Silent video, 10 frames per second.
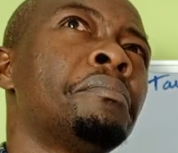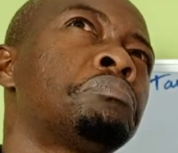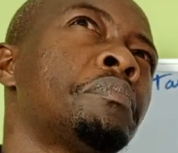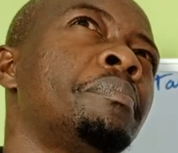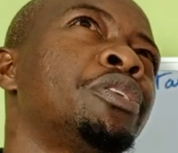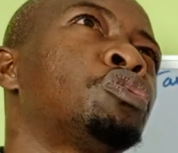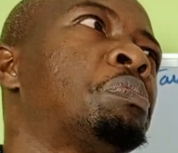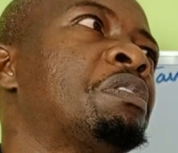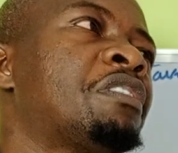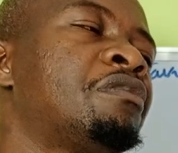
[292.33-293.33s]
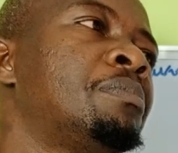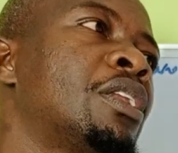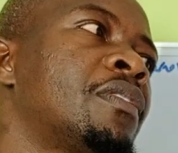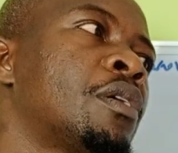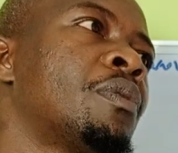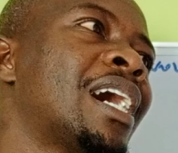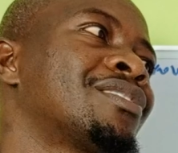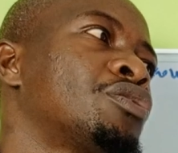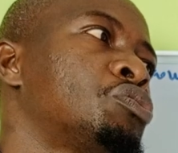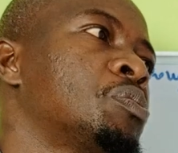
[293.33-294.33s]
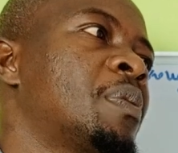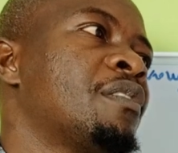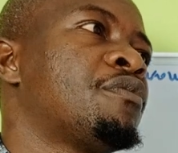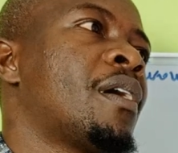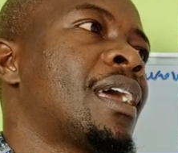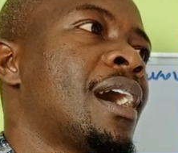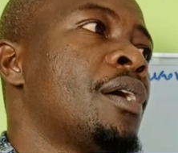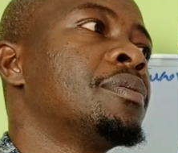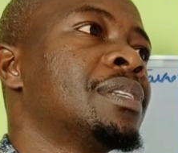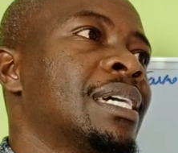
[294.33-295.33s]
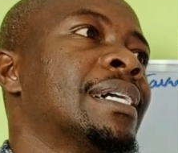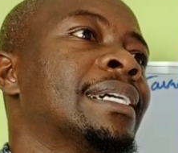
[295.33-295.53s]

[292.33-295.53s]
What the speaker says: Probably 2.5 million they will ask you to pay for around,